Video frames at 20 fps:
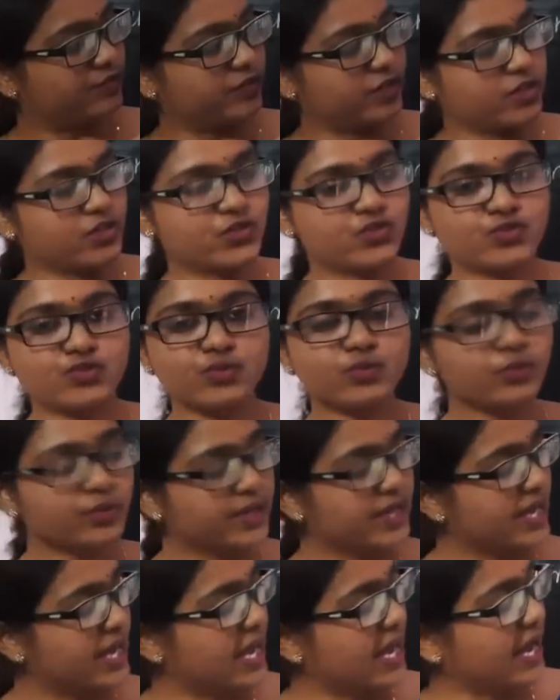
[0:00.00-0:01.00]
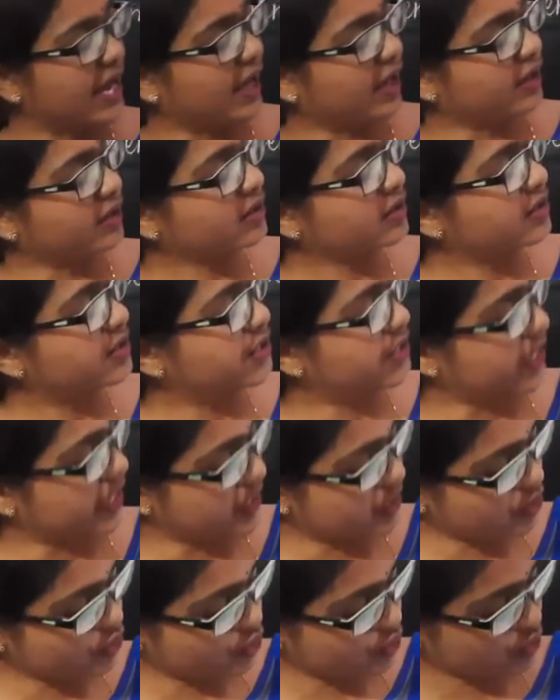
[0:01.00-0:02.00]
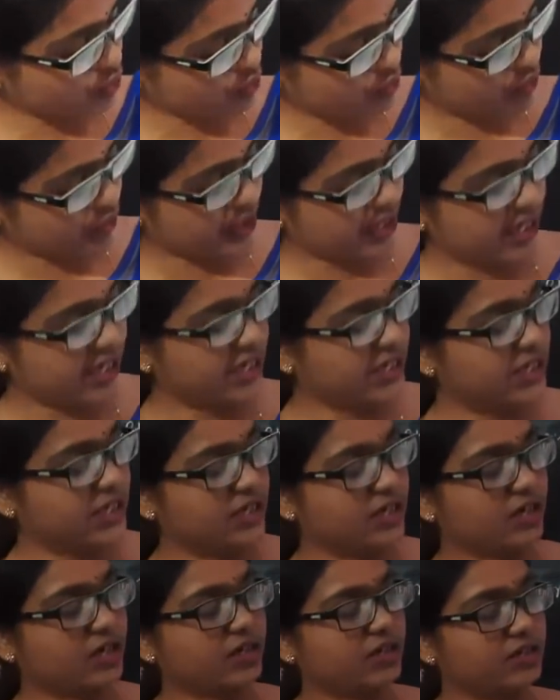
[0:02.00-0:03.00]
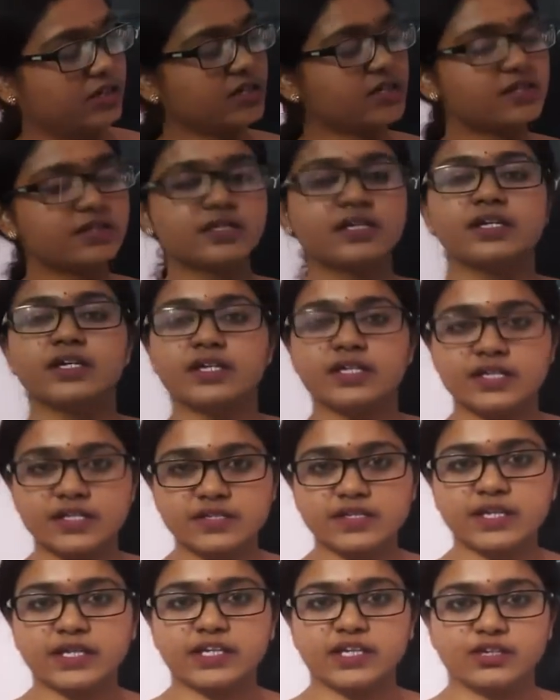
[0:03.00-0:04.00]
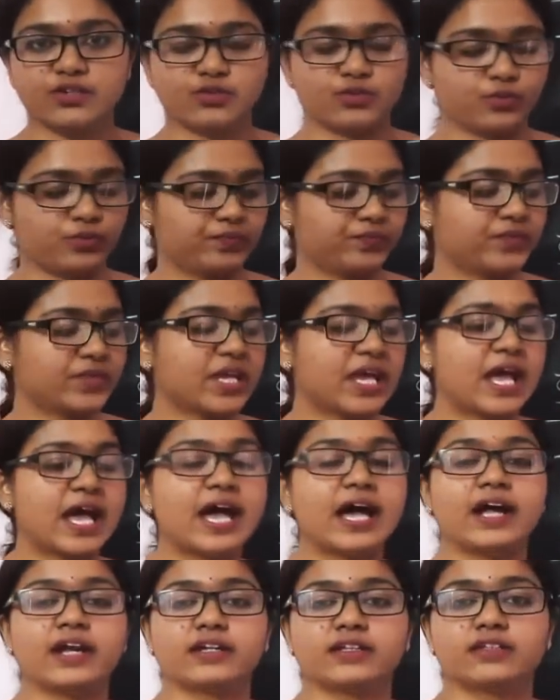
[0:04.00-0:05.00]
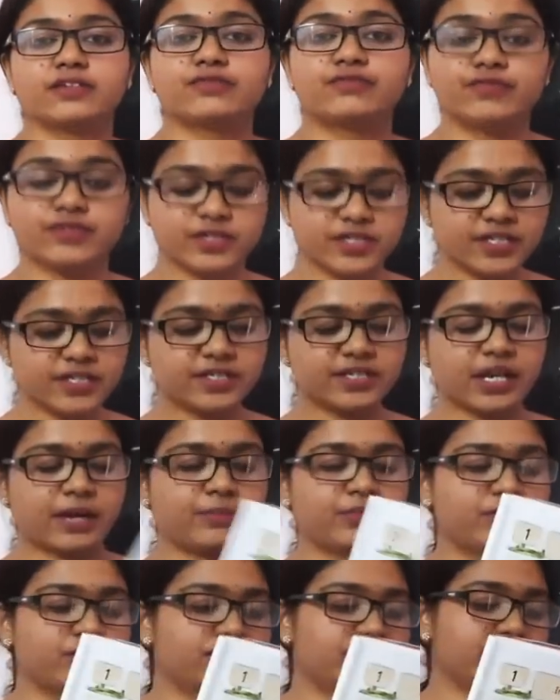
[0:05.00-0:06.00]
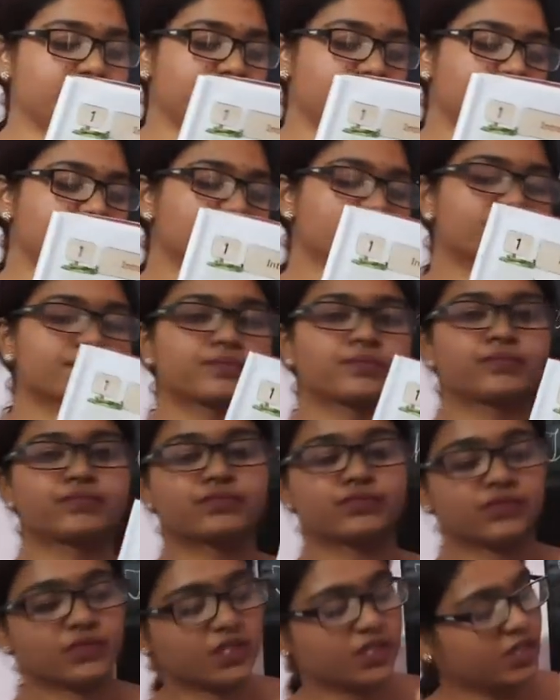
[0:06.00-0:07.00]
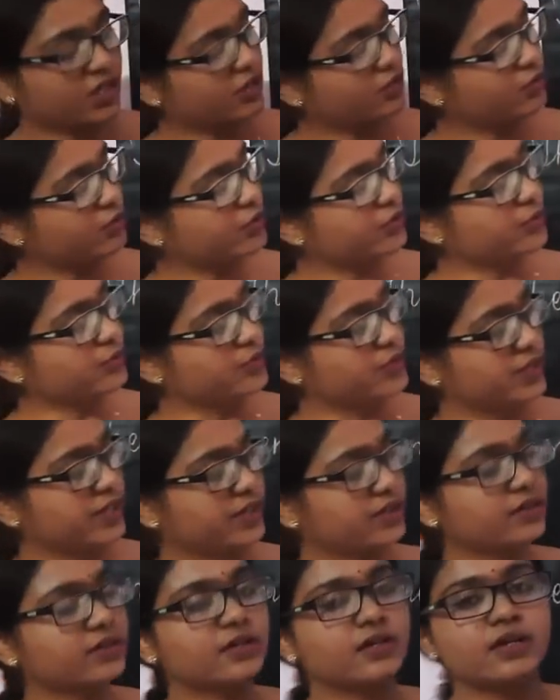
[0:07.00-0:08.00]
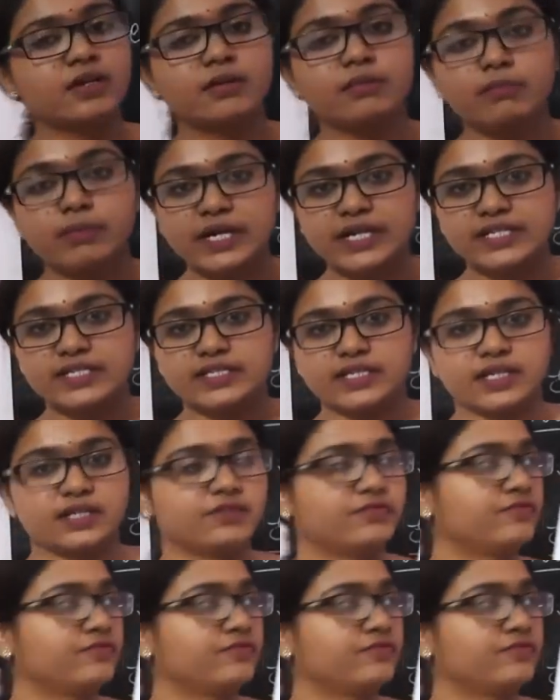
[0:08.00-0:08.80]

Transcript: first row and 10 to 18 are in this second row. And the first chapter is Introducing Myself,